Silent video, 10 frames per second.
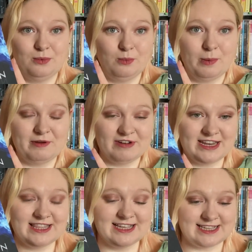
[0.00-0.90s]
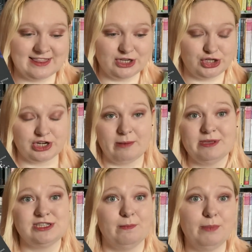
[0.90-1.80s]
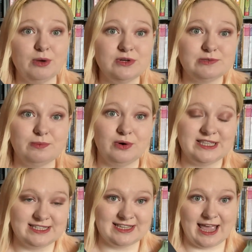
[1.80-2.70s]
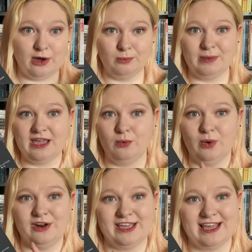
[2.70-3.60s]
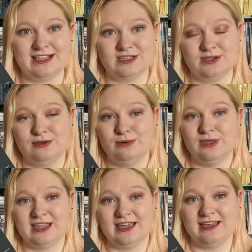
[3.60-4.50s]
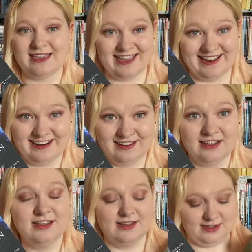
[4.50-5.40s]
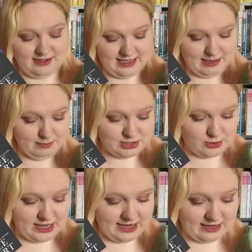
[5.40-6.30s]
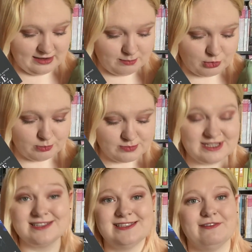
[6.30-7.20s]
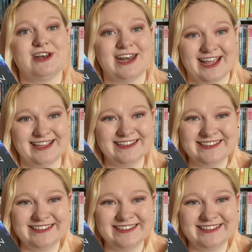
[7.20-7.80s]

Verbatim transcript: will be reading this and this should get me some bonus points to help me when I get to the killer in between prompts 7 and 8.